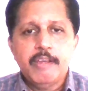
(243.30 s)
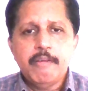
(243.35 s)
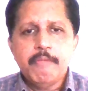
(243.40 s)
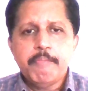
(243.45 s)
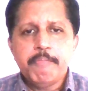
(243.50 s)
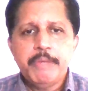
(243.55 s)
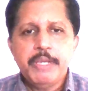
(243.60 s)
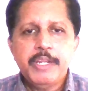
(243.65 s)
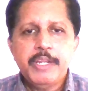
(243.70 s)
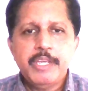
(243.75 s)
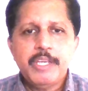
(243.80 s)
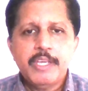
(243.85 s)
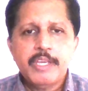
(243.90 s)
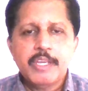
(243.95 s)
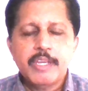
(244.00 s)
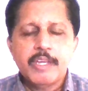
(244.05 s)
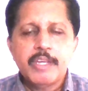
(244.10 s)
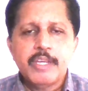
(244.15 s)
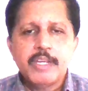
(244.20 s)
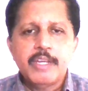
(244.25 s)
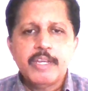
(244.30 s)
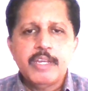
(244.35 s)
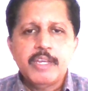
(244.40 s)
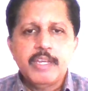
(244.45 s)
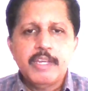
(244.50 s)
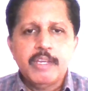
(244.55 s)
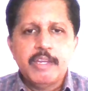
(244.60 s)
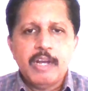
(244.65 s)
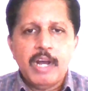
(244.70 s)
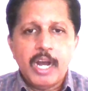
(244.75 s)
many
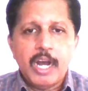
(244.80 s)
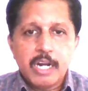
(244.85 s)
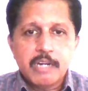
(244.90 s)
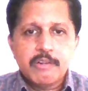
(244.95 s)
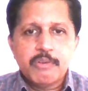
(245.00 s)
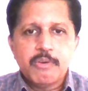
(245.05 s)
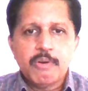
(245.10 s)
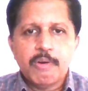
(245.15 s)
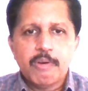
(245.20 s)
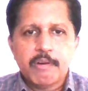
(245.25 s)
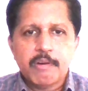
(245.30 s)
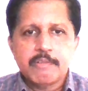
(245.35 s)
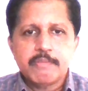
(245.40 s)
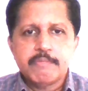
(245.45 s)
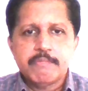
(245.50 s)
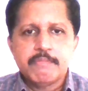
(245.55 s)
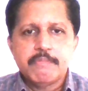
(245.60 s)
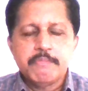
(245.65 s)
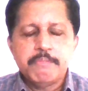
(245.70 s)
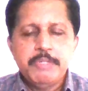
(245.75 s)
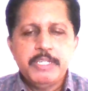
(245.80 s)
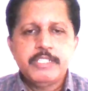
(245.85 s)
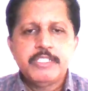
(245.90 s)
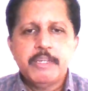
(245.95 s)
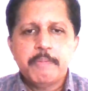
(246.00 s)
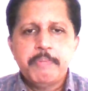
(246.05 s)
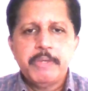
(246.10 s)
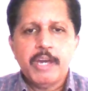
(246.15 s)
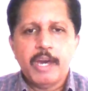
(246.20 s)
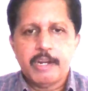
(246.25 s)
hardcore
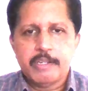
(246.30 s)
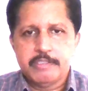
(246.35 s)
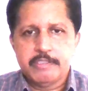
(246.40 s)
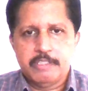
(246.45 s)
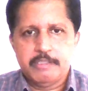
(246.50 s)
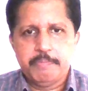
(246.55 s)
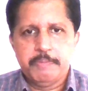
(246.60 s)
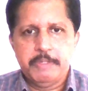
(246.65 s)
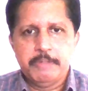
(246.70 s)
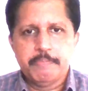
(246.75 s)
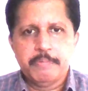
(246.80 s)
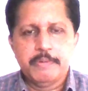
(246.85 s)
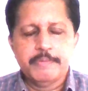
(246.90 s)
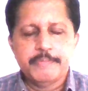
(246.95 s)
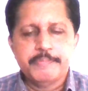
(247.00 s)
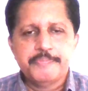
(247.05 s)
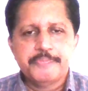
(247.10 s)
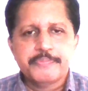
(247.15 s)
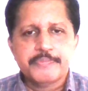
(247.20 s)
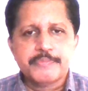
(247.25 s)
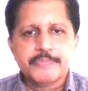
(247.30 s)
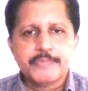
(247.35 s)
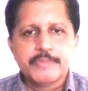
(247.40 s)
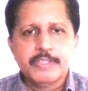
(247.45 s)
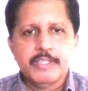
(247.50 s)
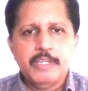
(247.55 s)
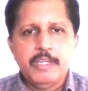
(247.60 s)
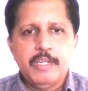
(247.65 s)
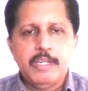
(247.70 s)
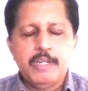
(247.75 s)
BJP RSS people.
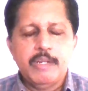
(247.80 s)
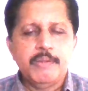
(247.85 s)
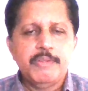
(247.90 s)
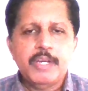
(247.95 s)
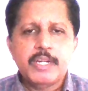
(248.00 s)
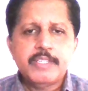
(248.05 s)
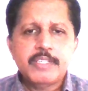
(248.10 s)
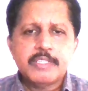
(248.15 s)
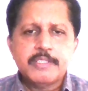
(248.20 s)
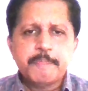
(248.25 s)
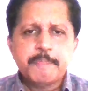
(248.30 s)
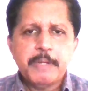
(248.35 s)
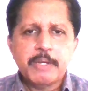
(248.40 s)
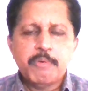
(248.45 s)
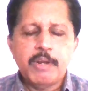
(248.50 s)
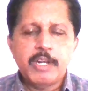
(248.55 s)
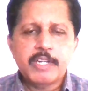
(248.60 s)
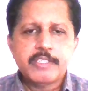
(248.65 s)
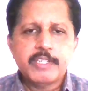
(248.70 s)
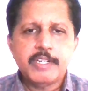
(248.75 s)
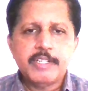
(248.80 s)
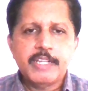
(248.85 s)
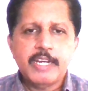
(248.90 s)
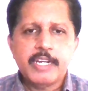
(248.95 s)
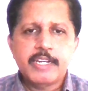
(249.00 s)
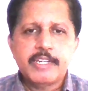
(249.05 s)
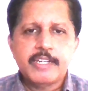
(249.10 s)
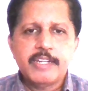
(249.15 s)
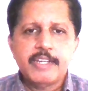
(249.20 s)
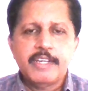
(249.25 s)
Now there is a speculation
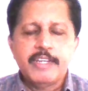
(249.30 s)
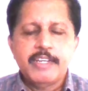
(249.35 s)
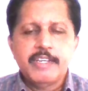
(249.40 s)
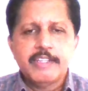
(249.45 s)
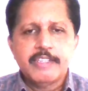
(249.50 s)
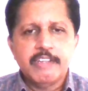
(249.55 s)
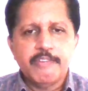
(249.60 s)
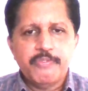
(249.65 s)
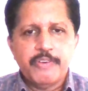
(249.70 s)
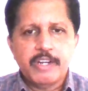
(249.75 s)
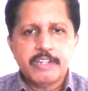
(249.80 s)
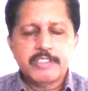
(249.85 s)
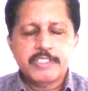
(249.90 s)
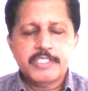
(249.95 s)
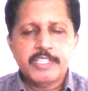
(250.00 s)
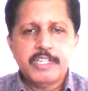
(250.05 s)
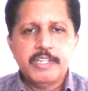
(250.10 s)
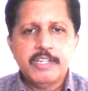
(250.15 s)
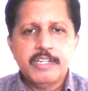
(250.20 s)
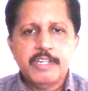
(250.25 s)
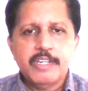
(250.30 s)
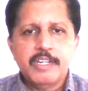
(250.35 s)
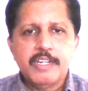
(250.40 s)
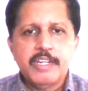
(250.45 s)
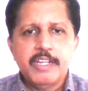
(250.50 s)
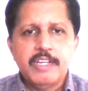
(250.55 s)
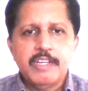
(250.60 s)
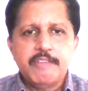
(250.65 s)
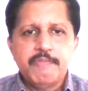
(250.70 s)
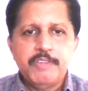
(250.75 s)
that the function
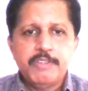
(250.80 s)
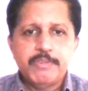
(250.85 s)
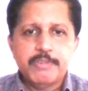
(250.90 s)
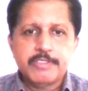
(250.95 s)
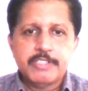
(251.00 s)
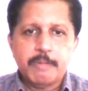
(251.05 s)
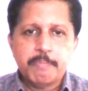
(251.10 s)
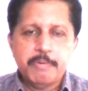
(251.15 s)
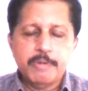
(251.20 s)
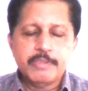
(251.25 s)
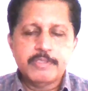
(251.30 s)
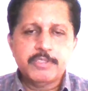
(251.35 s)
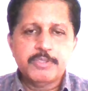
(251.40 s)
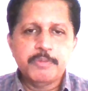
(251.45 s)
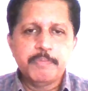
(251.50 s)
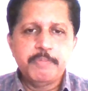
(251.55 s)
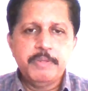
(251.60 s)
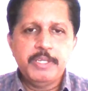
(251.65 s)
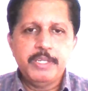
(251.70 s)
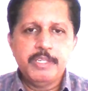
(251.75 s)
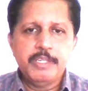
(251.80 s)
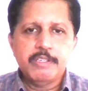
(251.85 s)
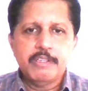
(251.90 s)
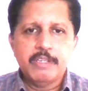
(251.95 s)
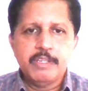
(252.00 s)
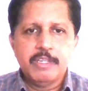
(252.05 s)
which was supposed to be